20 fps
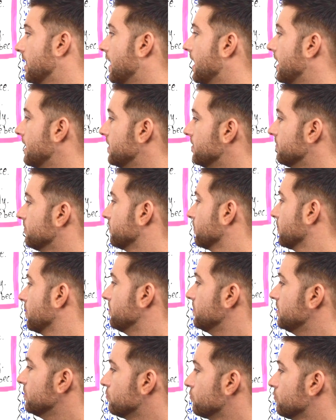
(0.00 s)
I am
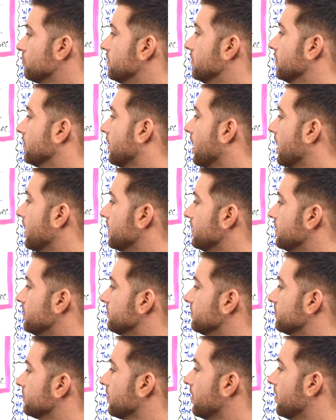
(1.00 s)
from Israel, I
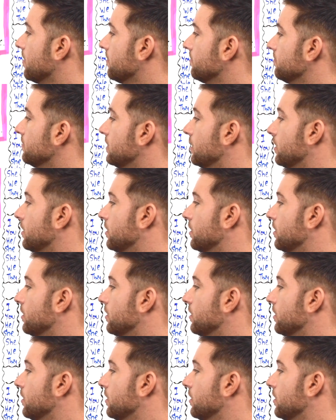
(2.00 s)
am from